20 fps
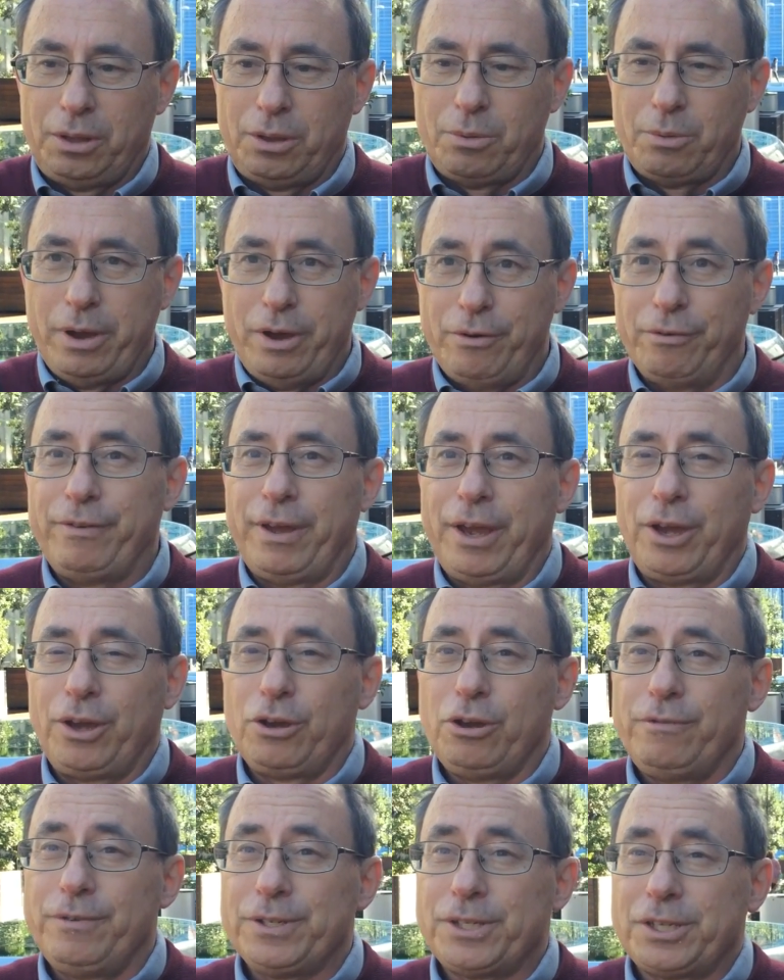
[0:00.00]
Well,
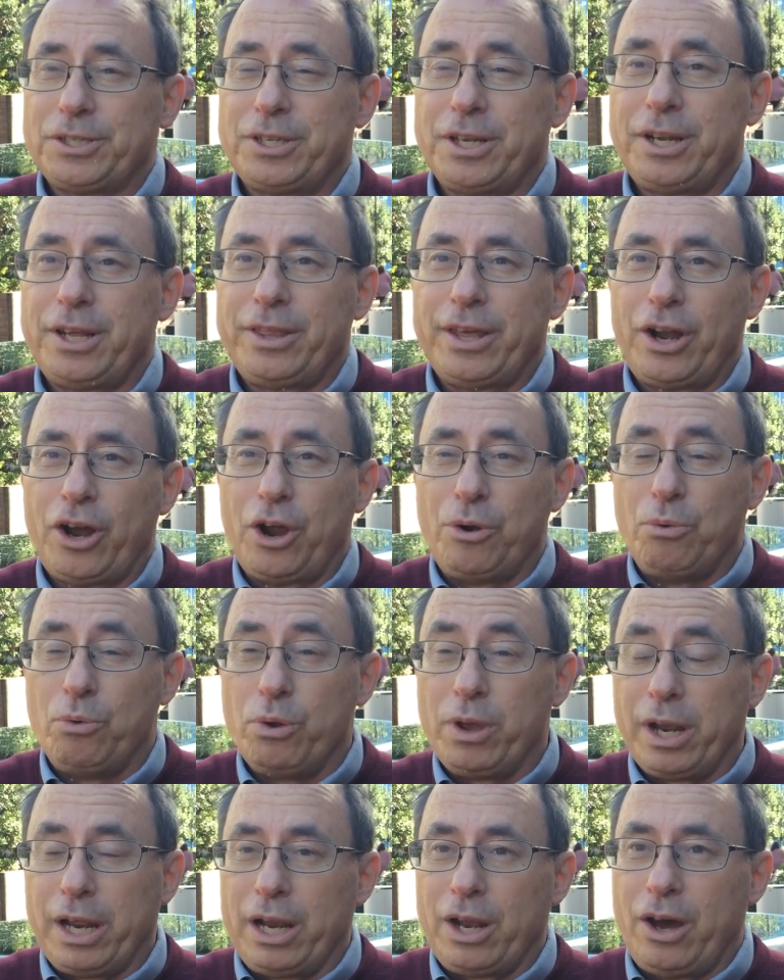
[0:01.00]
Vancouver's a city that I
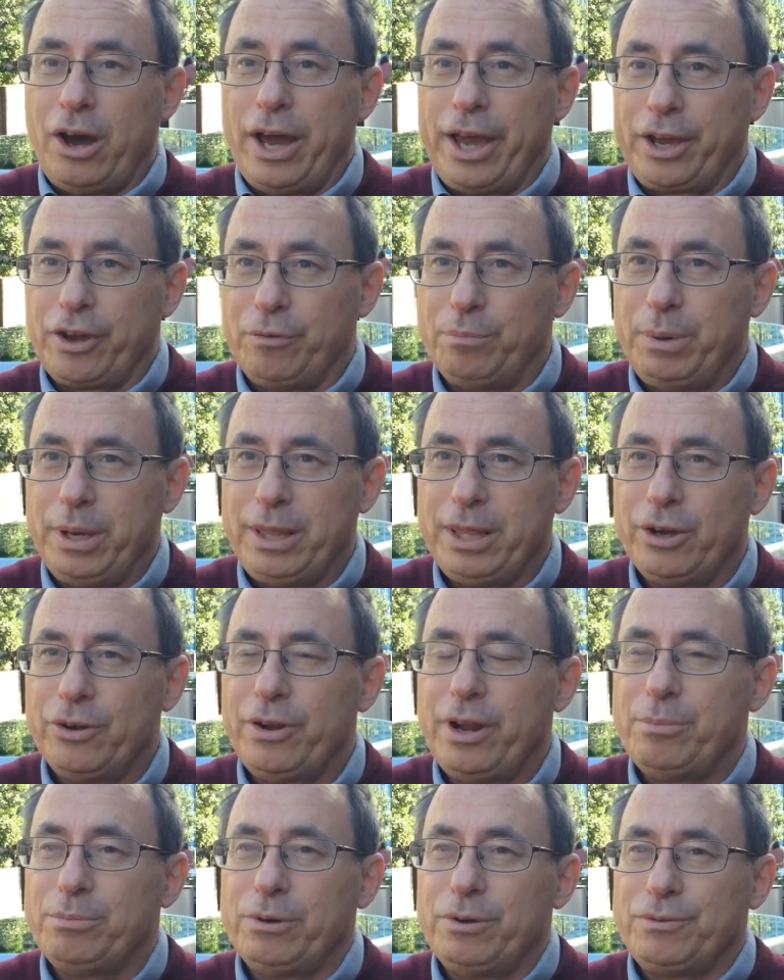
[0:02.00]
really like. I've been there a
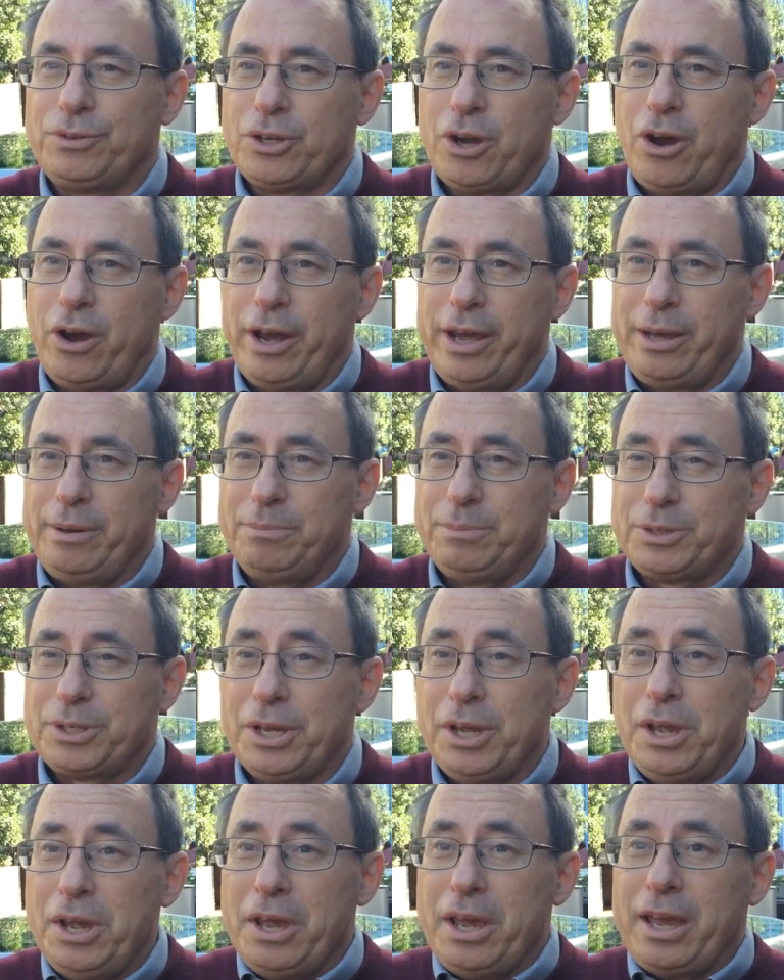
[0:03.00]
number of times,
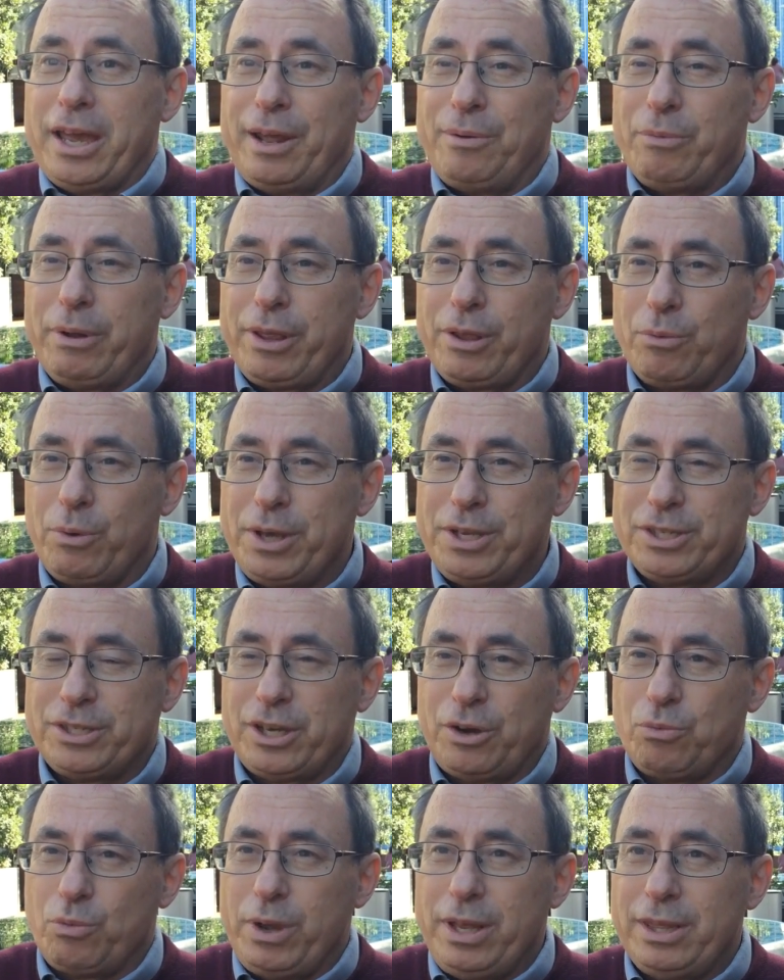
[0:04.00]
and one of the reasons
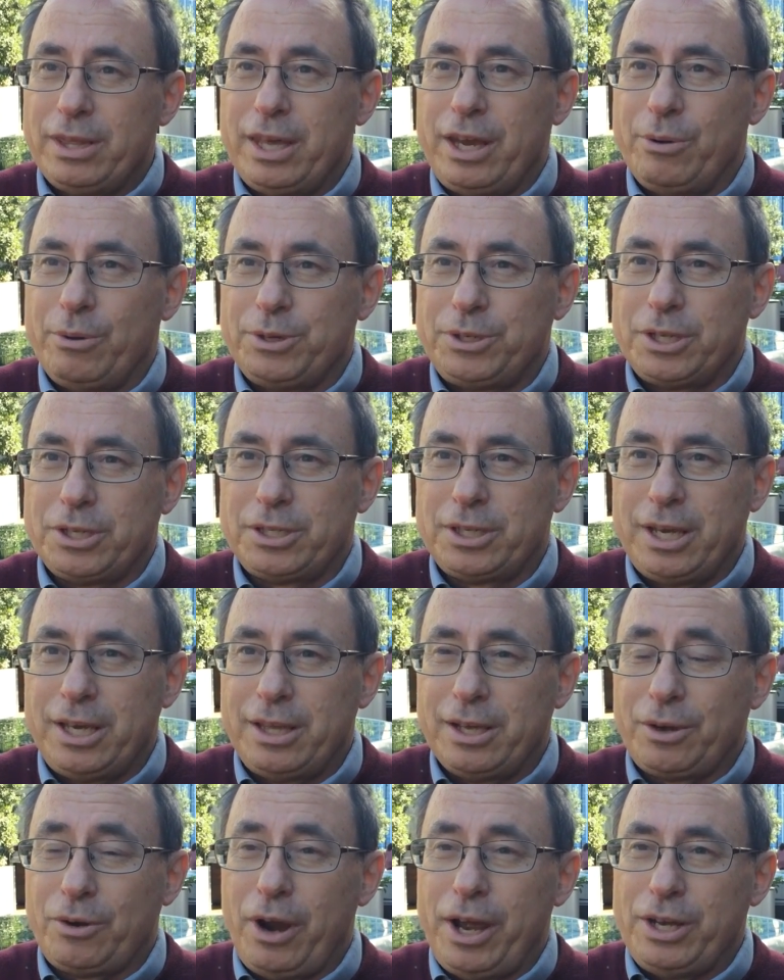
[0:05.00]
I went there was to see
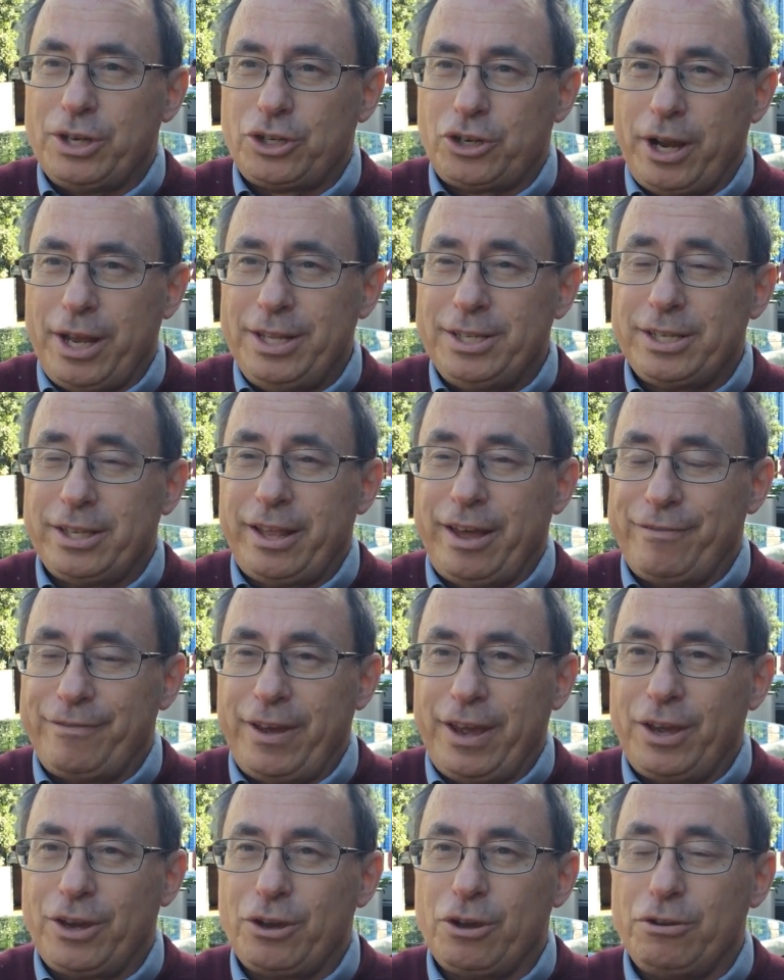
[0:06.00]
the great transit that
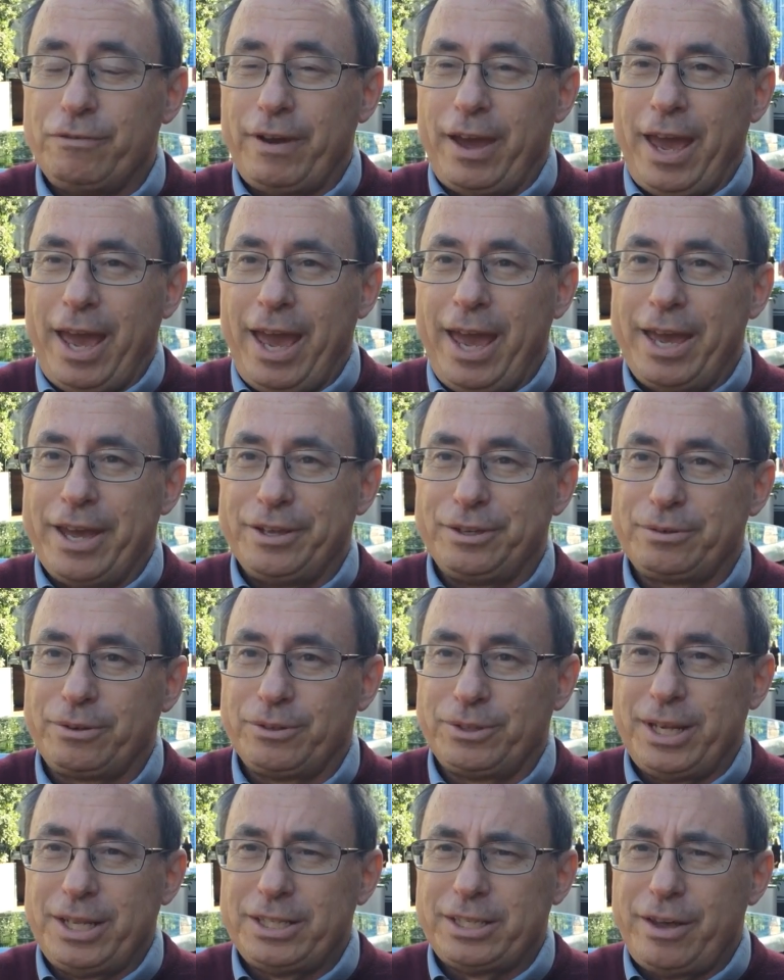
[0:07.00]
Vancouver has,
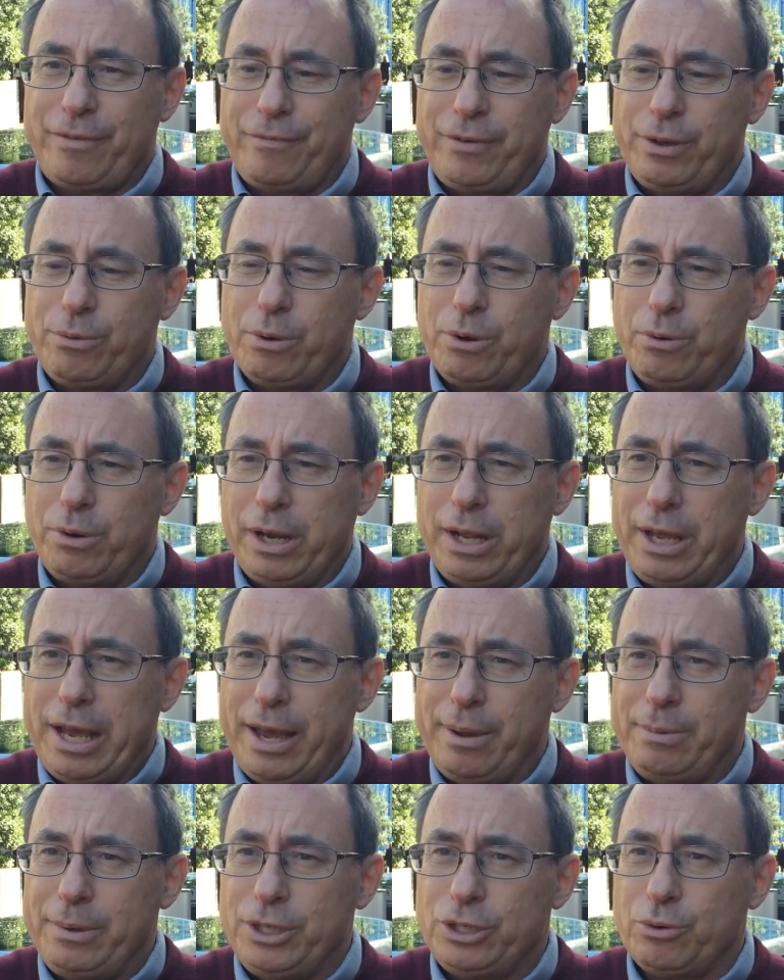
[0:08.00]
because that's something we're really
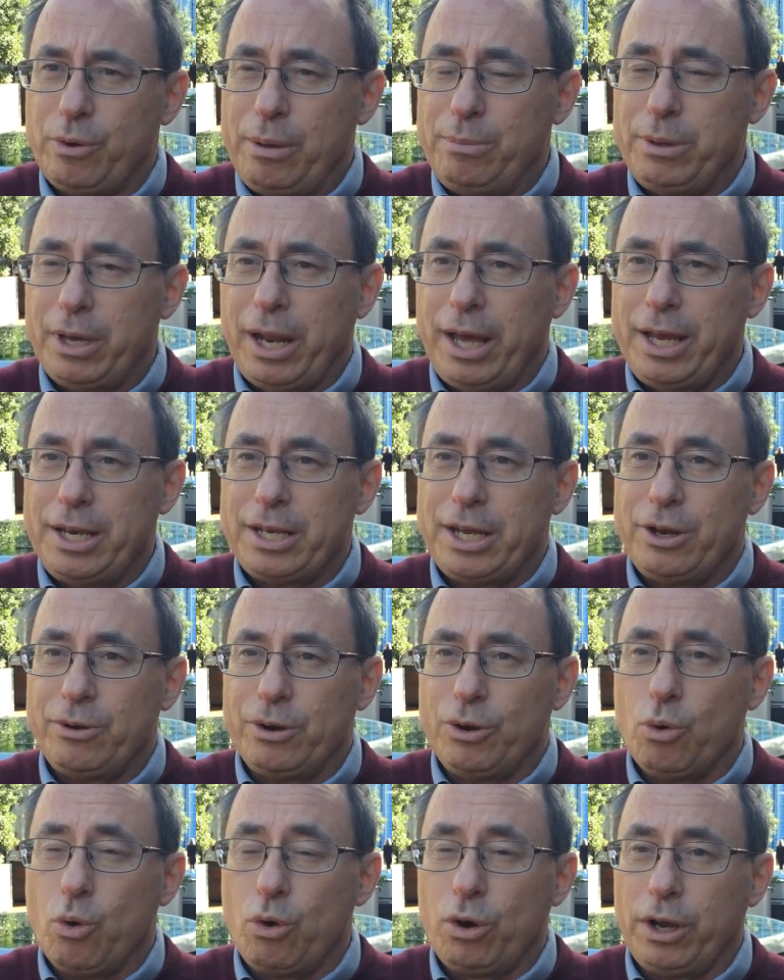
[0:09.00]
aiming to emulate here
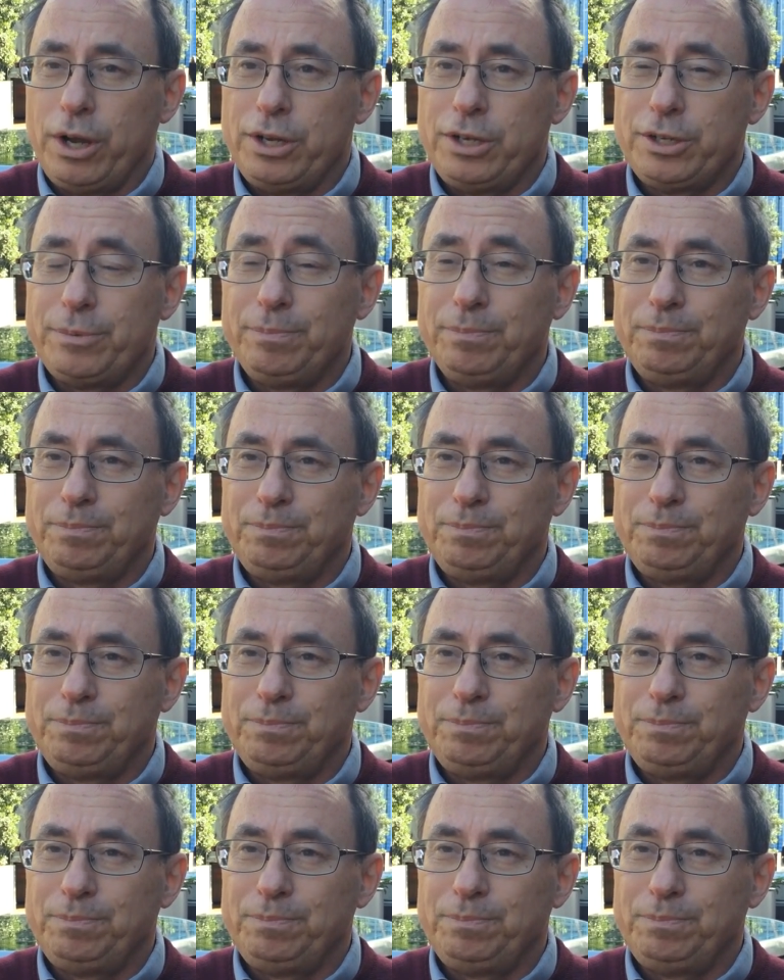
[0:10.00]
in Auckland.